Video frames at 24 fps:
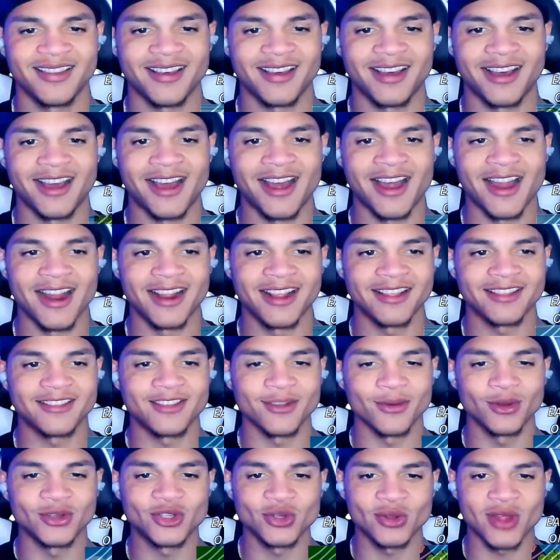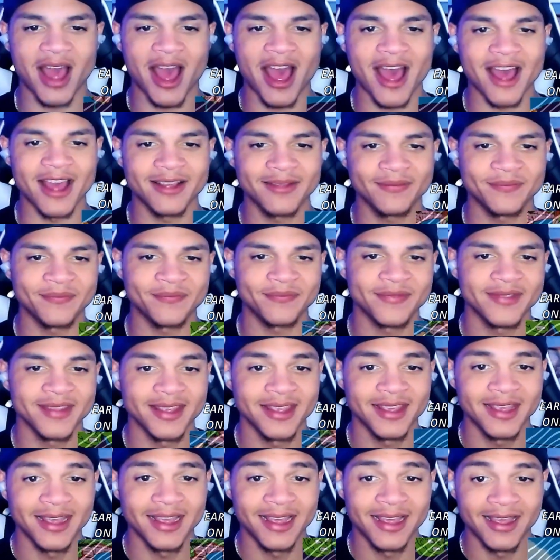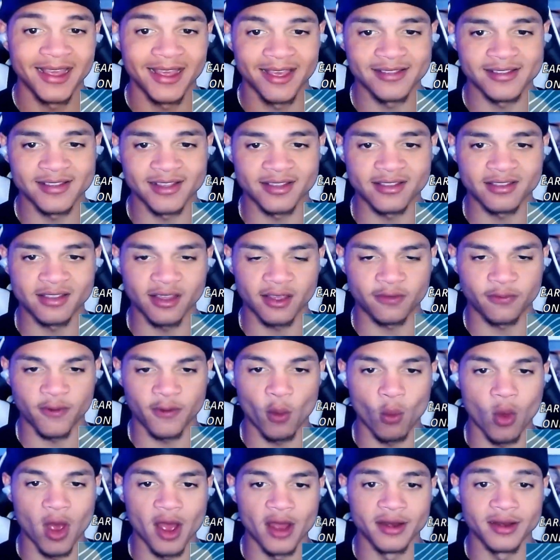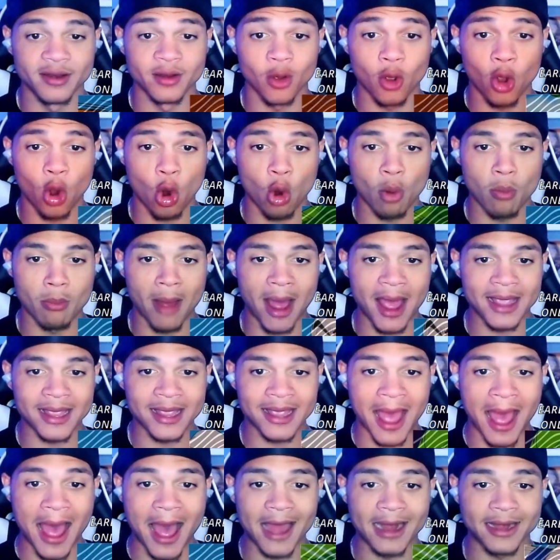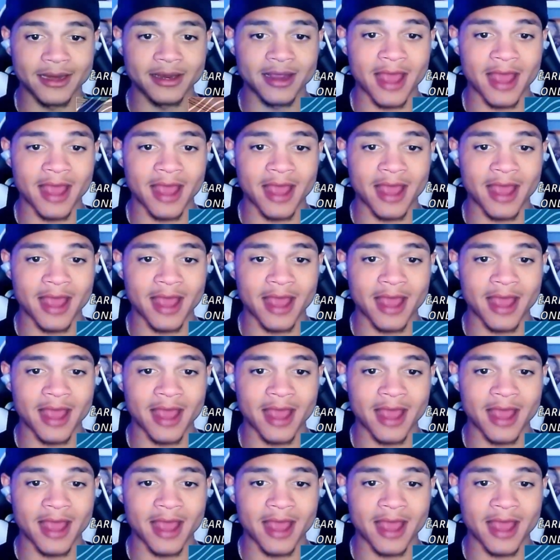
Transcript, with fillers: Alright, let's see what you got. It's a 61. Oh my god.